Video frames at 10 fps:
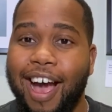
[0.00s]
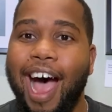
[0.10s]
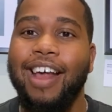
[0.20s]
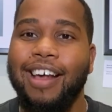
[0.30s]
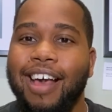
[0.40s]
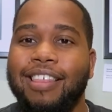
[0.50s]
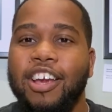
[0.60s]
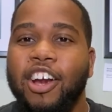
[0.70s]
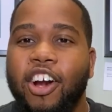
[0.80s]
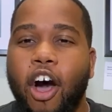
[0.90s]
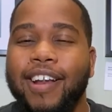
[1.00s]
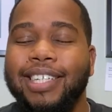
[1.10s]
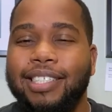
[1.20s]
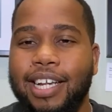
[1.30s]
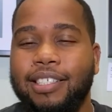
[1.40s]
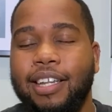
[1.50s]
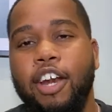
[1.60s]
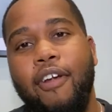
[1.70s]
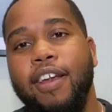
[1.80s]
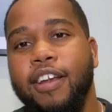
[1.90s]
I, I think God intentionally
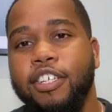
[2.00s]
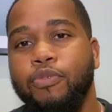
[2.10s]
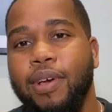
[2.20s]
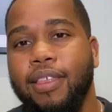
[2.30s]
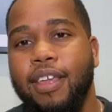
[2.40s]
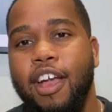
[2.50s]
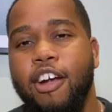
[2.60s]
created us with